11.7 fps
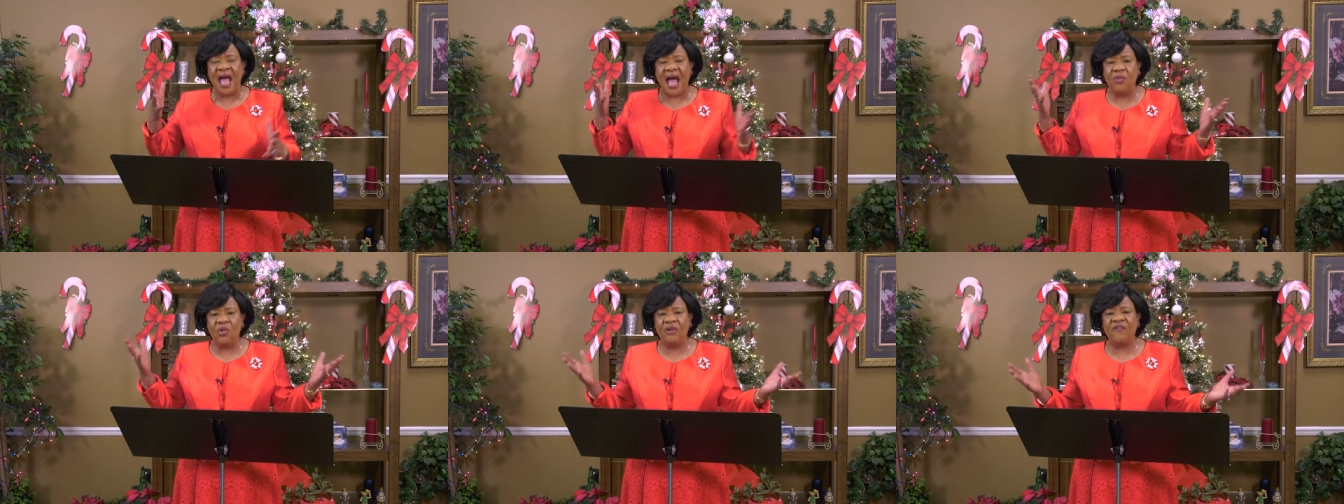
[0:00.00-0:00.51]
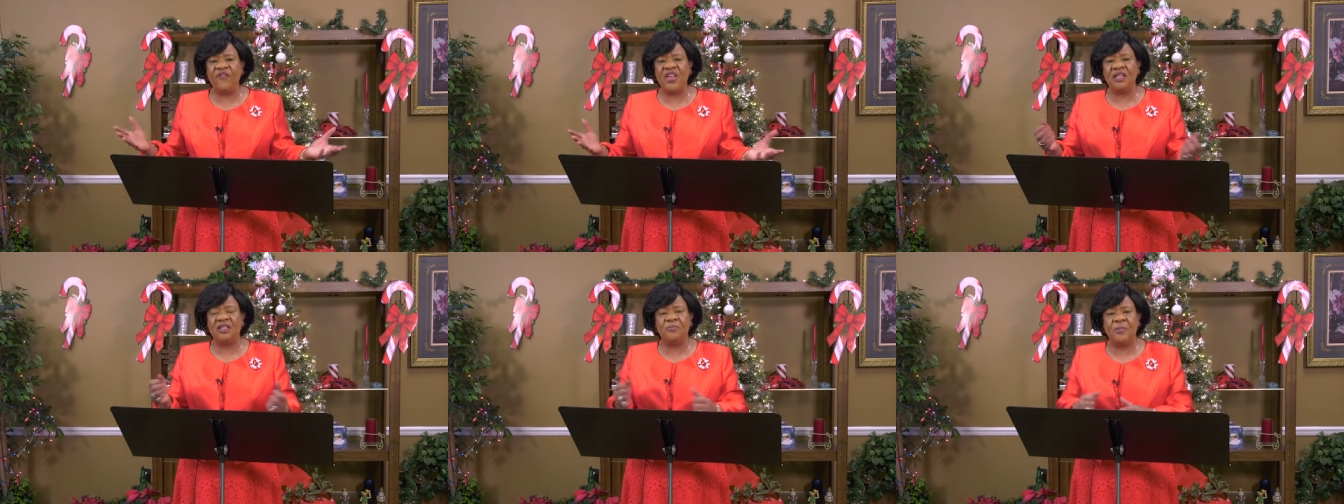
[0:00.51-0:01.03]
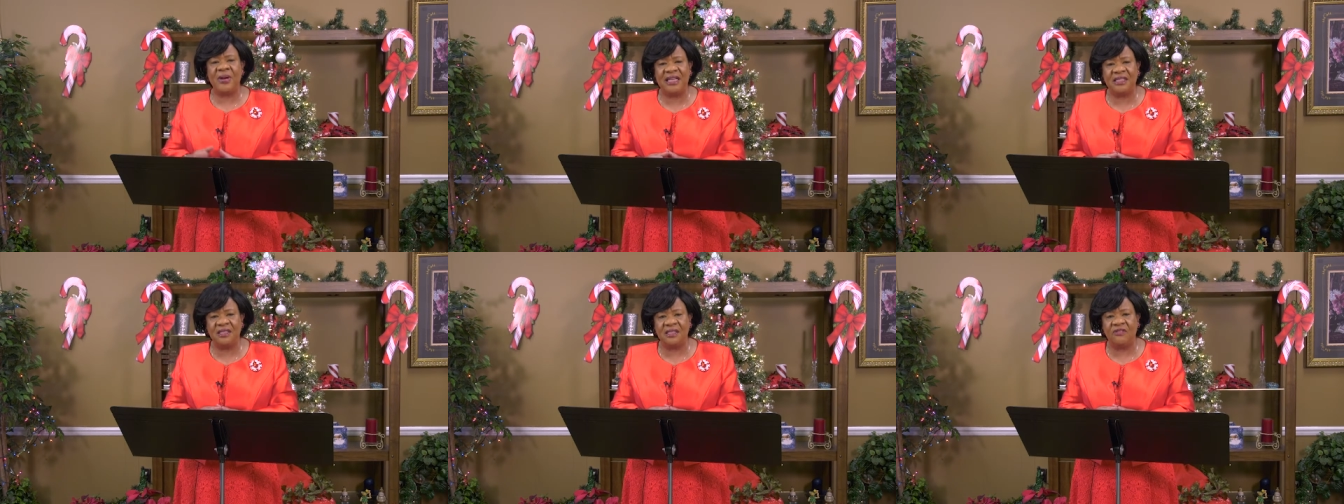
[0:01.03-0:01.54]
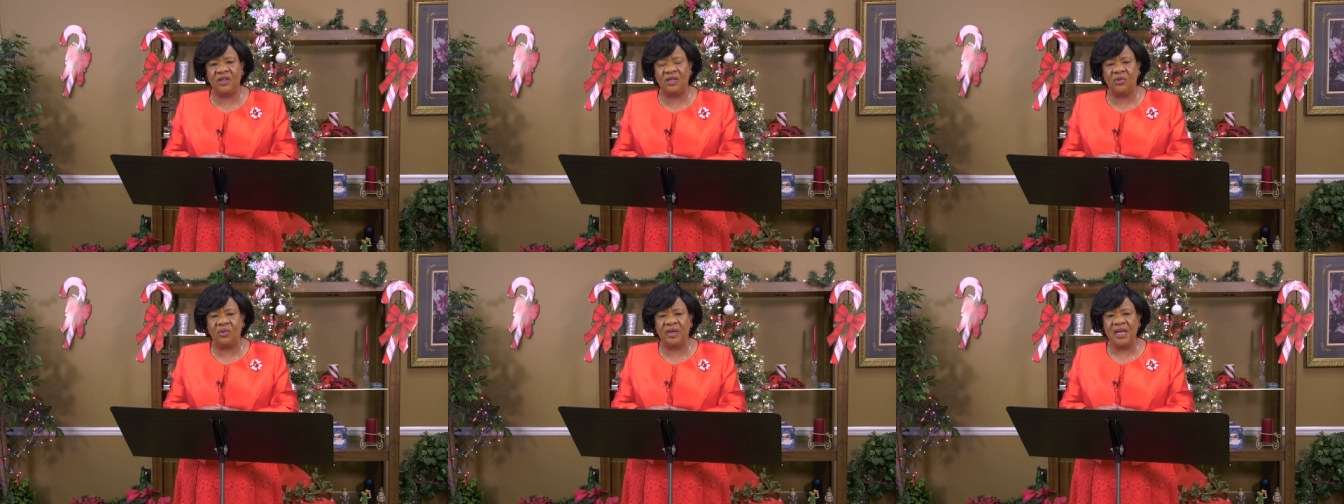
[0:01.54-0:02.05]
I want to feel the presence of the
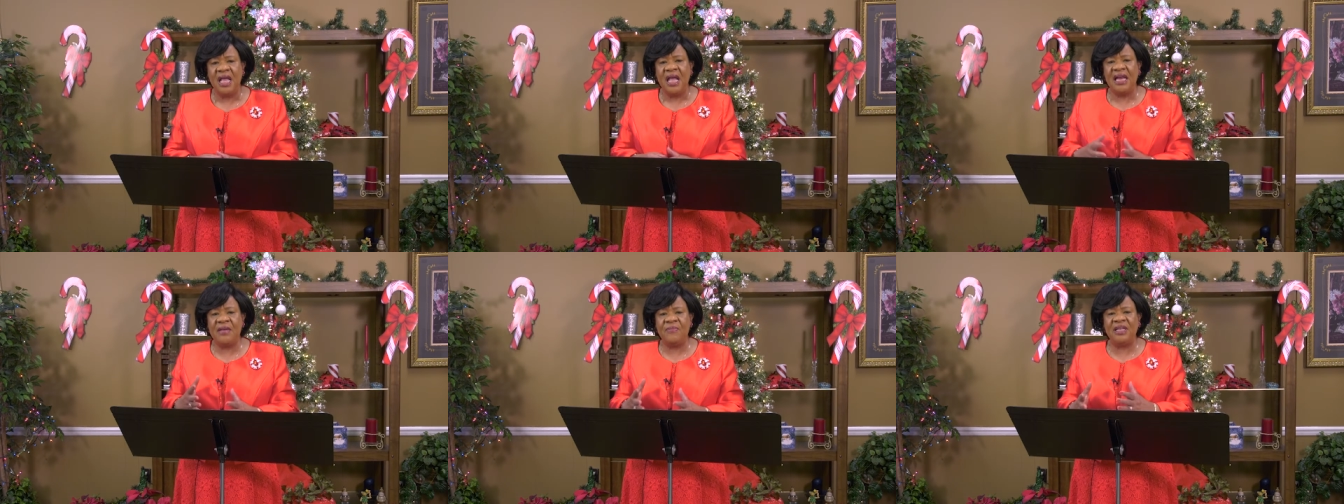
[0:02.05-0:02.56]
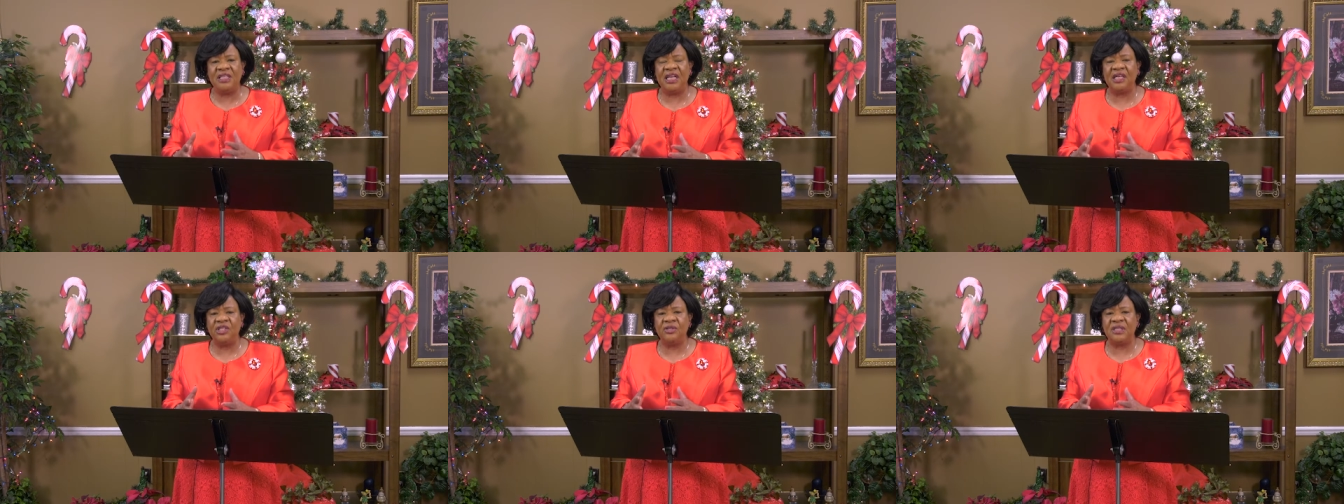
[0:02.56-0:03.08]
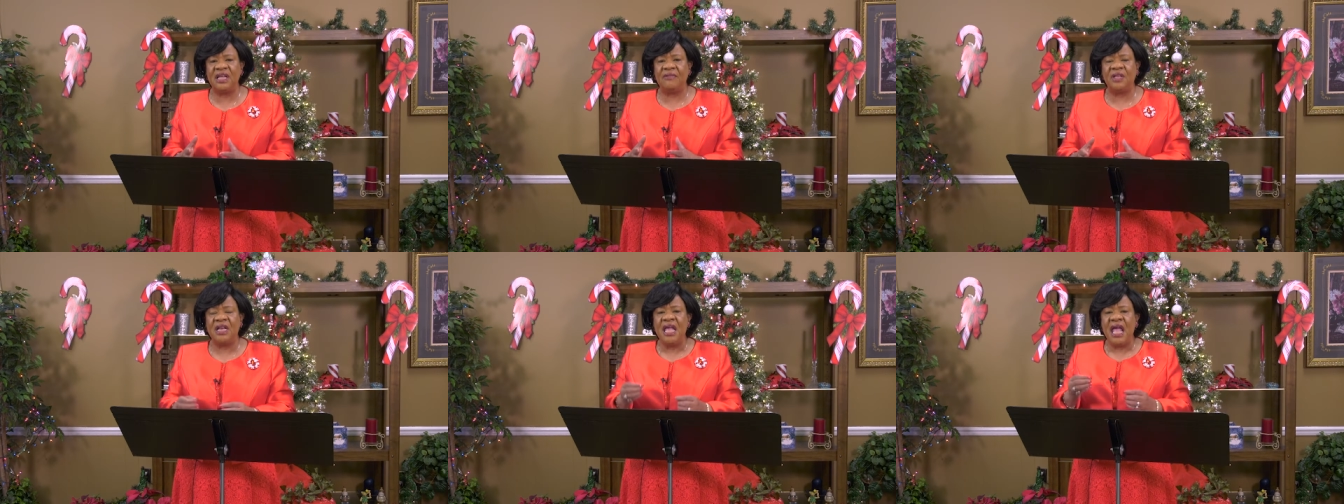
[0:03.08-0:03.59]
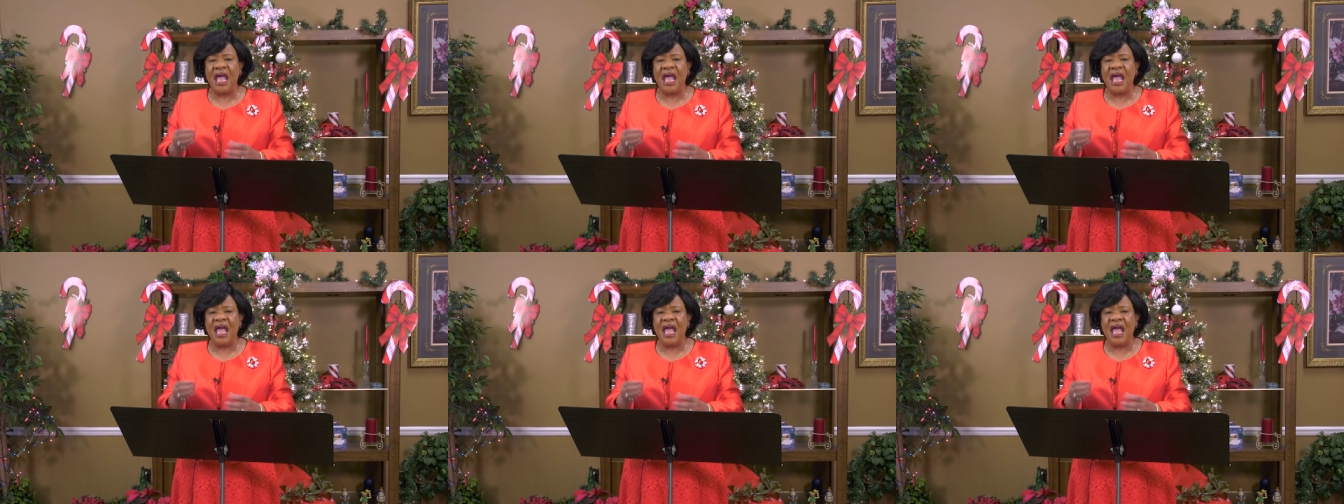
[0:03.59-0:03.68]
Lord. Let me tell you something.